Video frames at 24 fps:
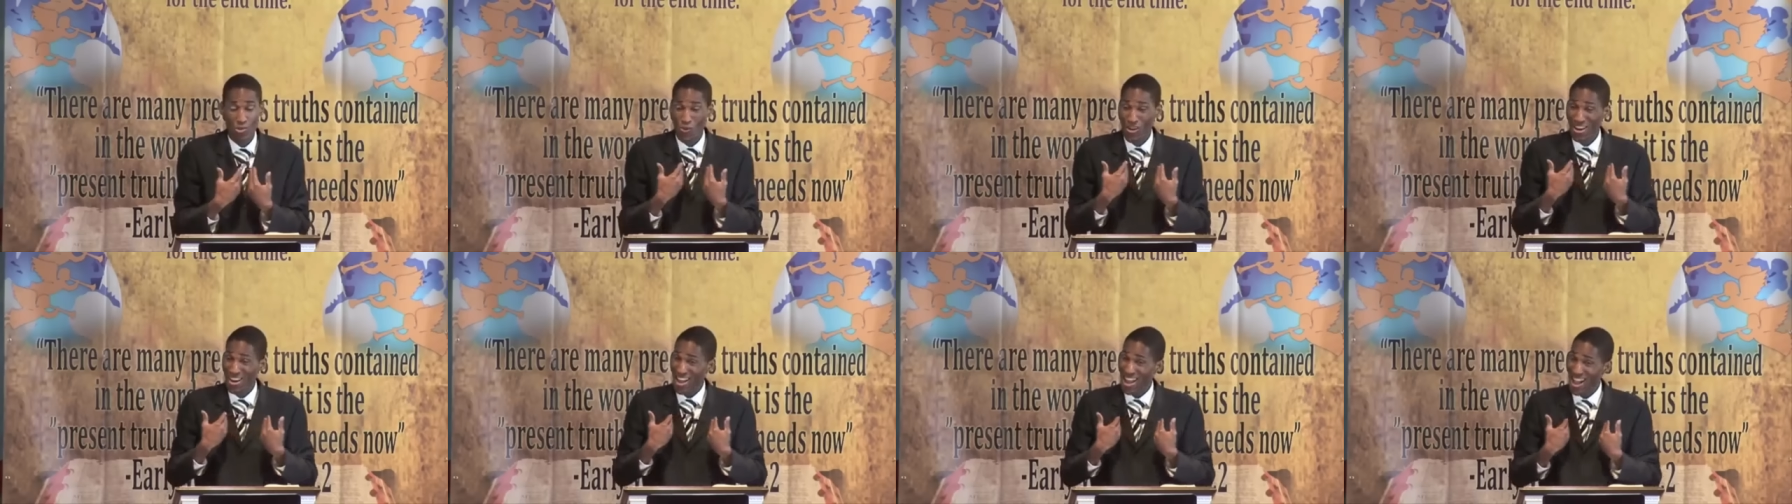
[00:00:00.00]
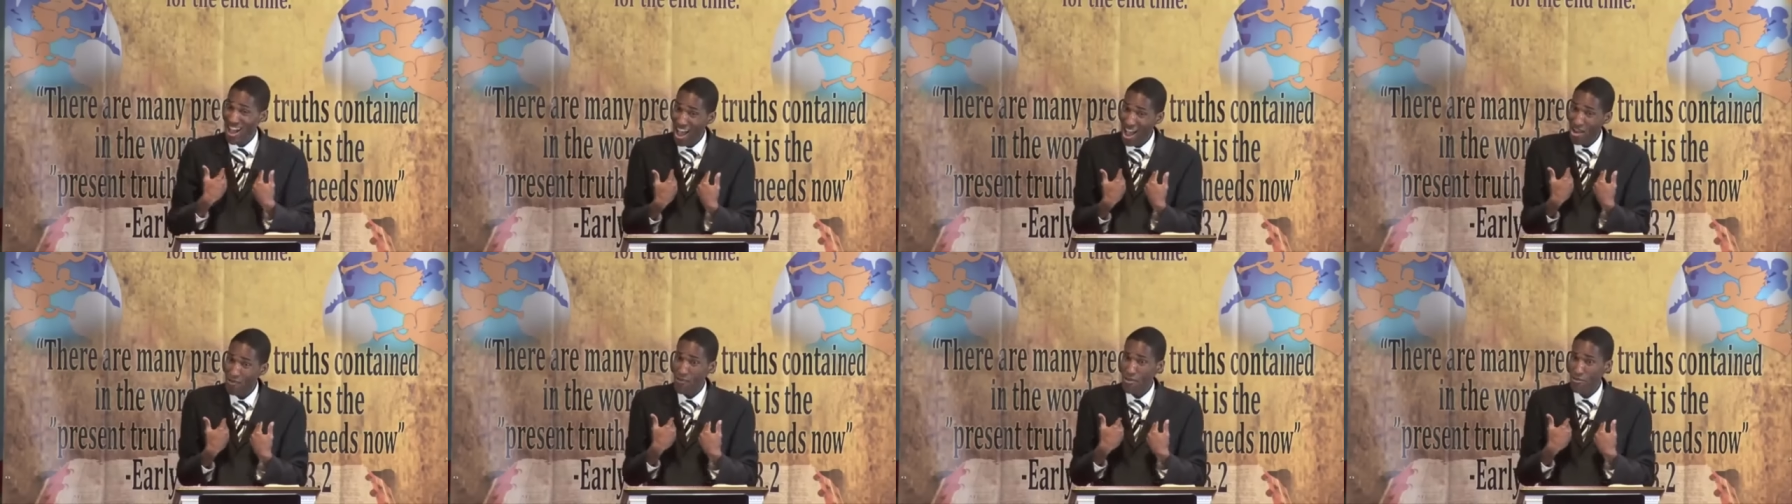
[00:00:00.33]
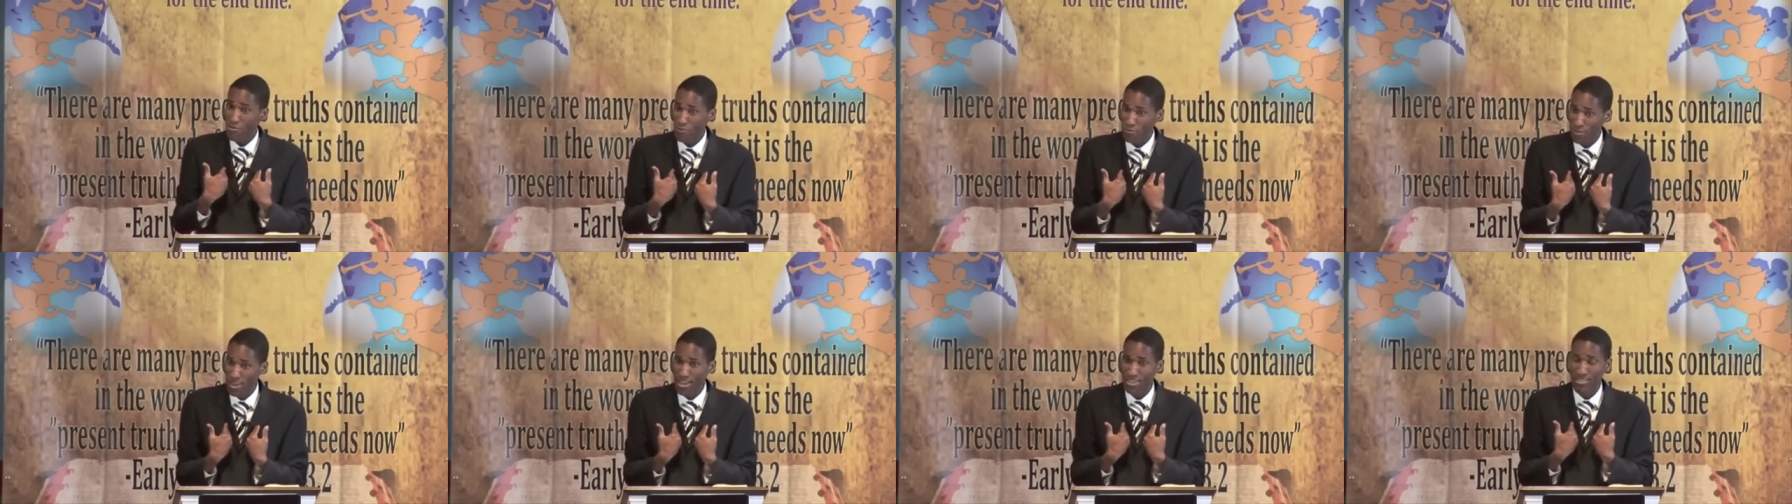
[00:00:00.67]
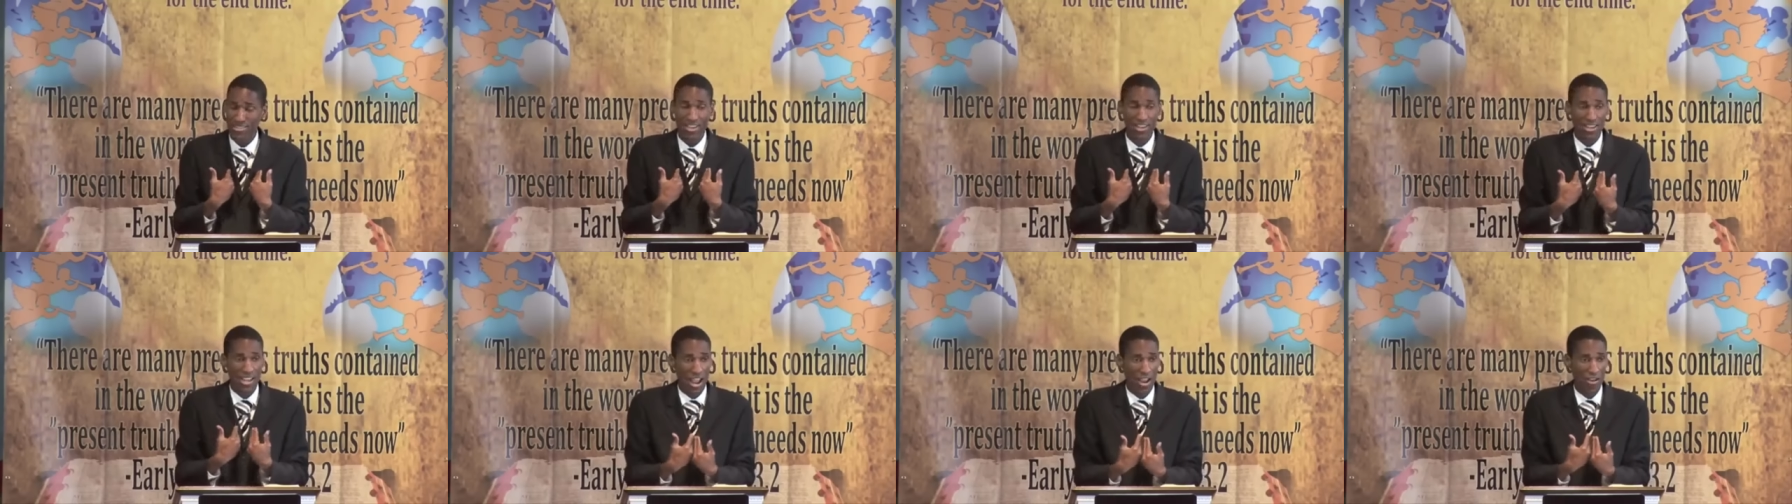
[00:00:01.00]
when I reflect
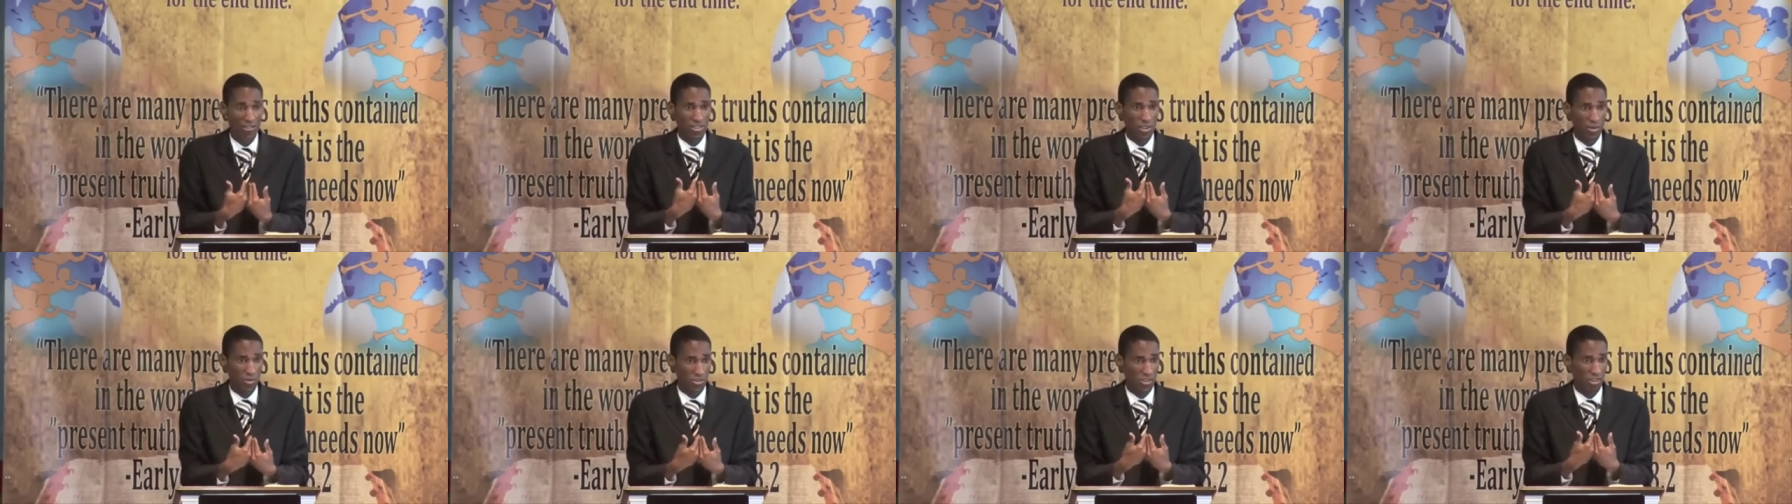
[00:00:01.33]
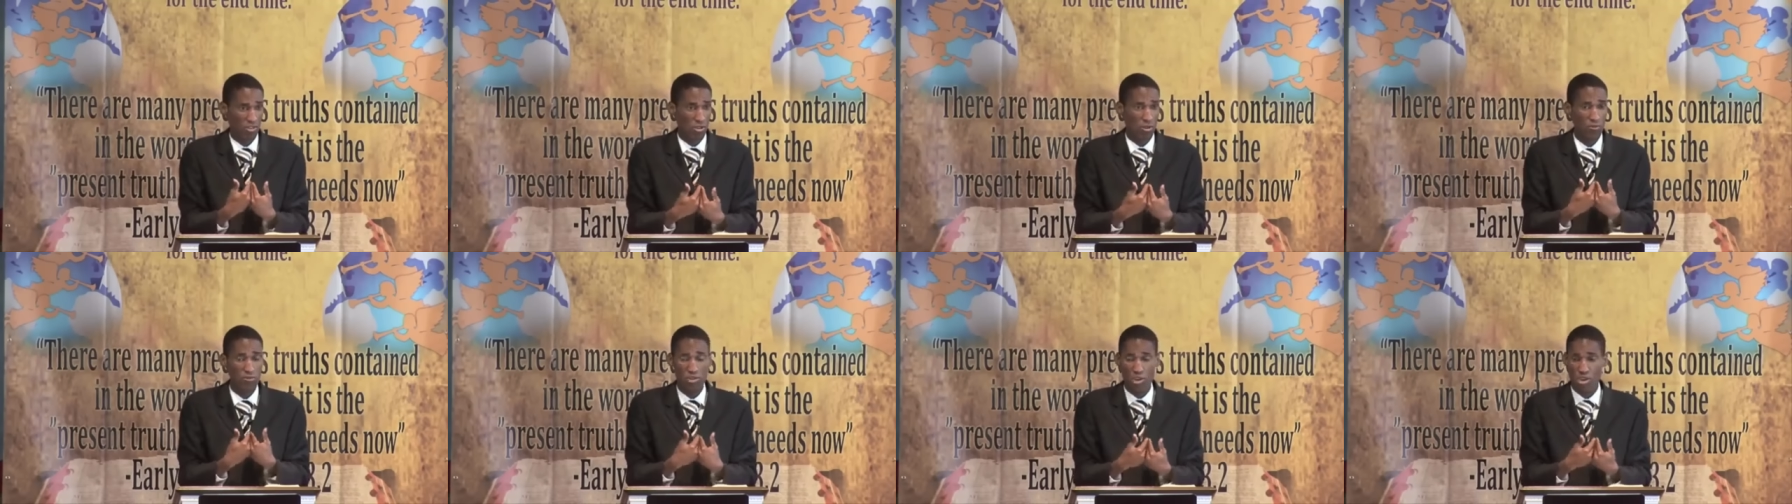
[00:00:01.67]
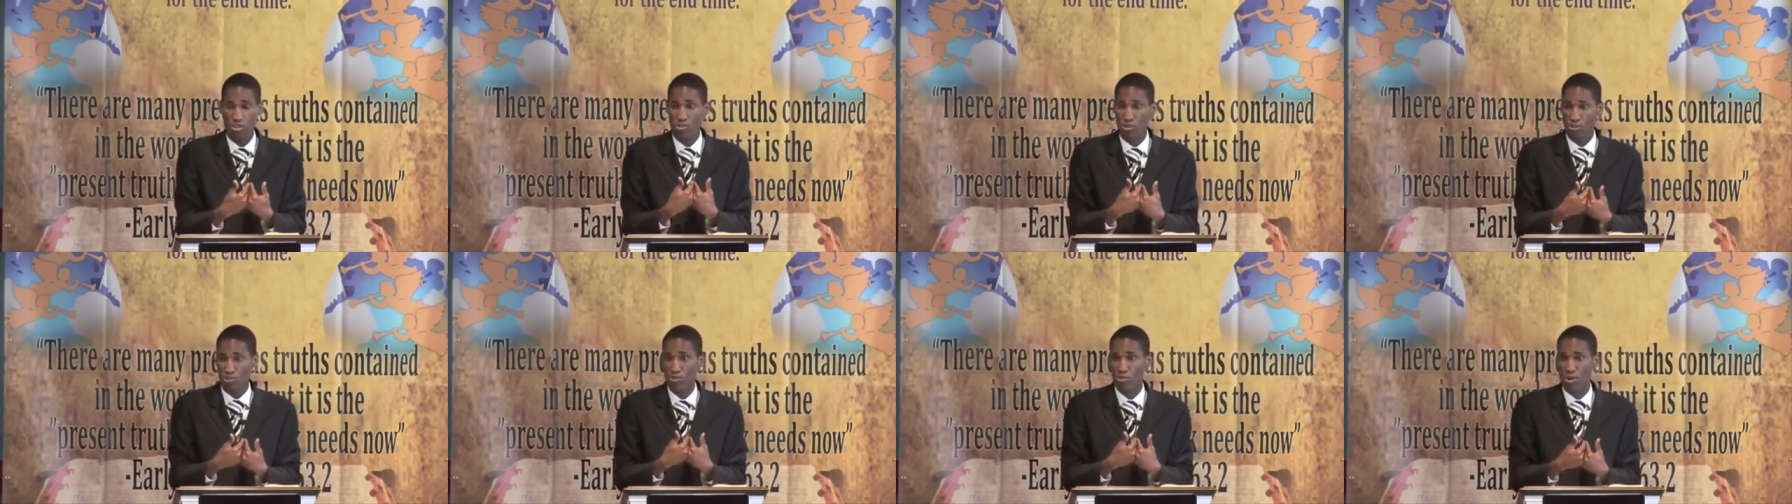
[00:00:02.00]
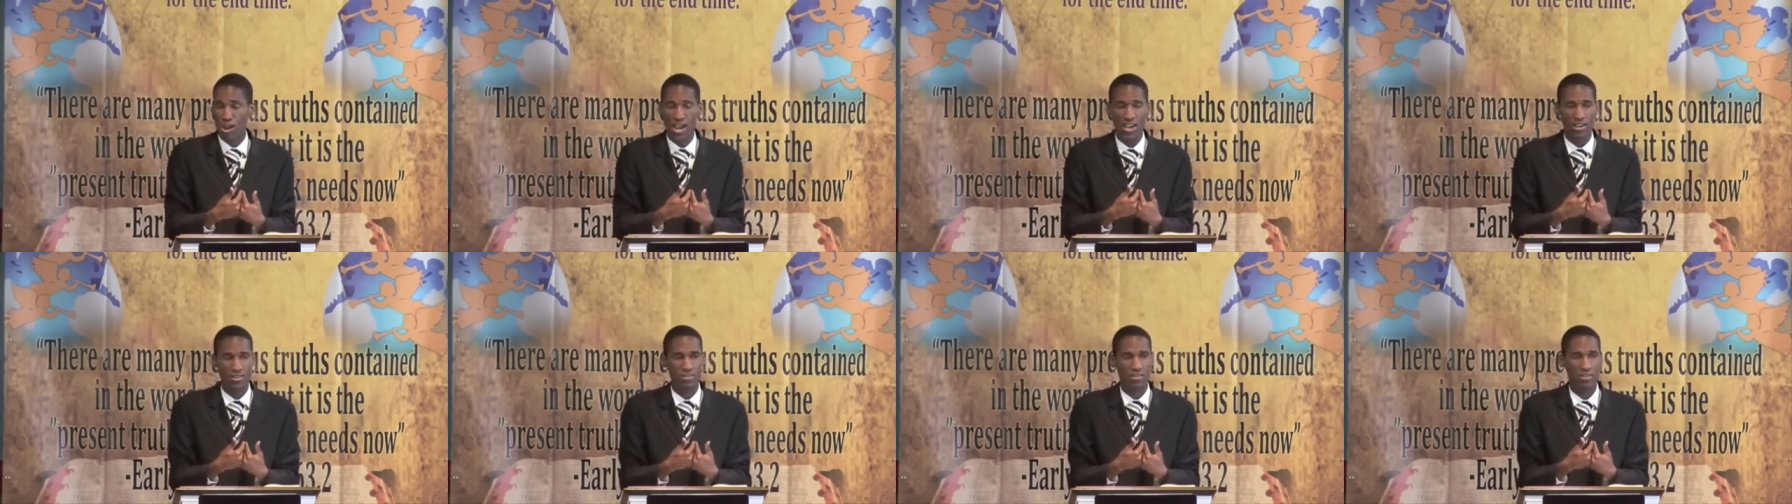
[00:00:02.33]
the characteristics of Jesus
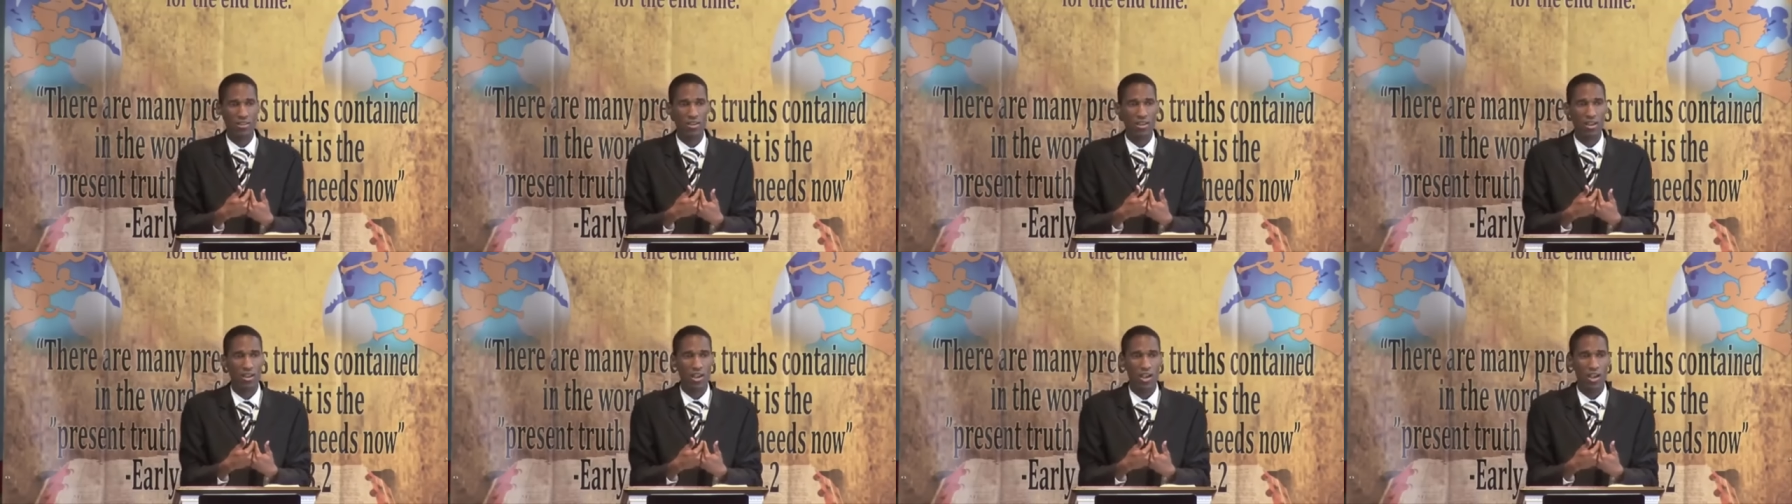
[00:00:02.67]
Christ,